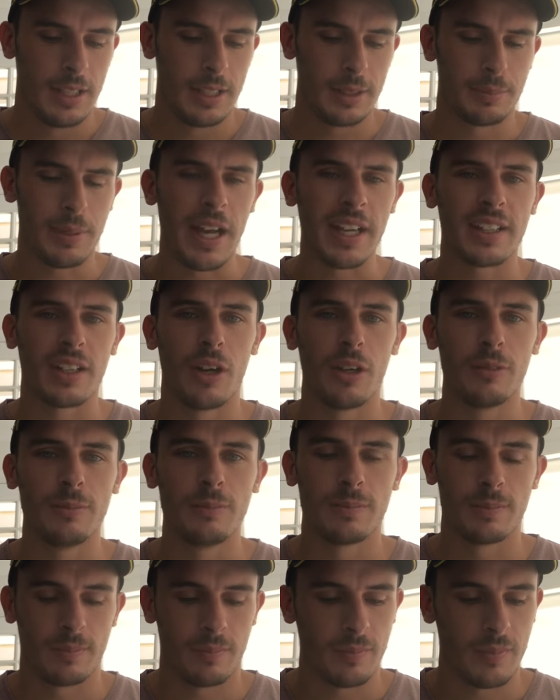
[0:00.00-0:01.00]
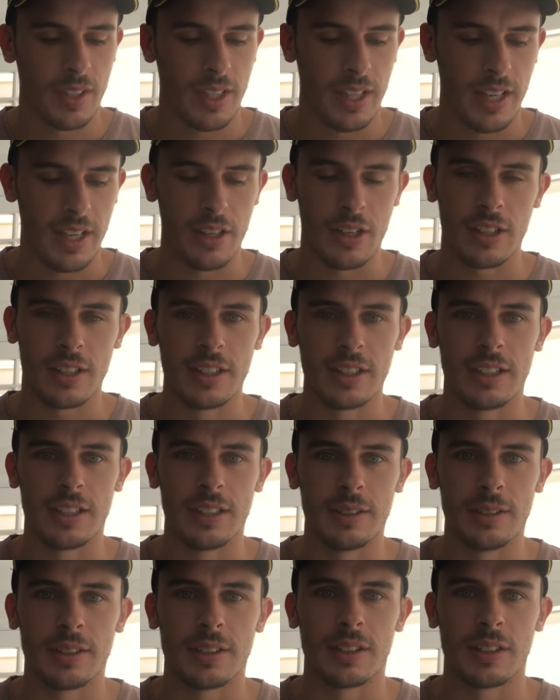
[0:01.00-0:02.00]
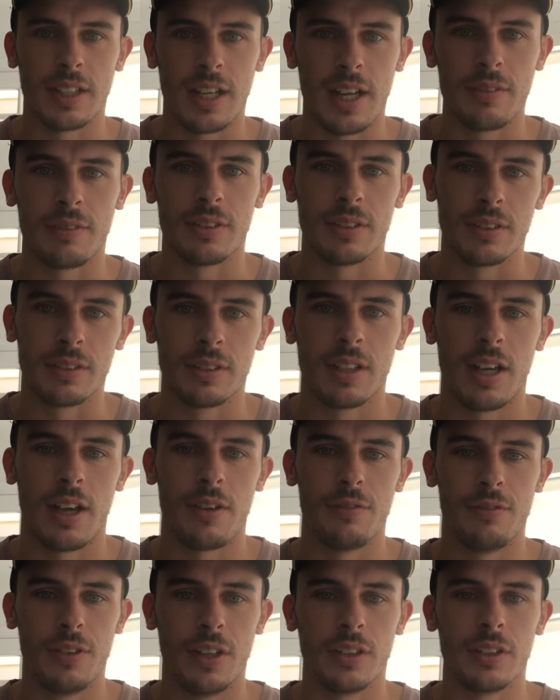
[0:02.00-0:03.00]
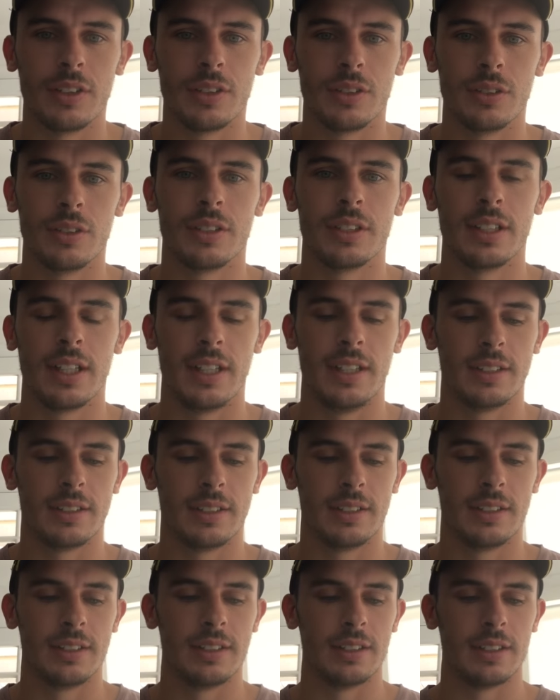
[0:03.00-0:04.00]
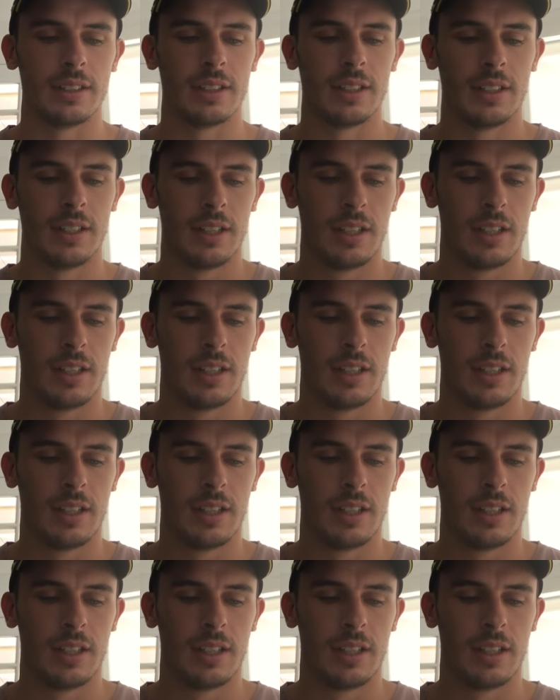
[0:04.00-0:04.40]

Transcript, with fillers: He's back home and I think he's going to have a, a very good season. And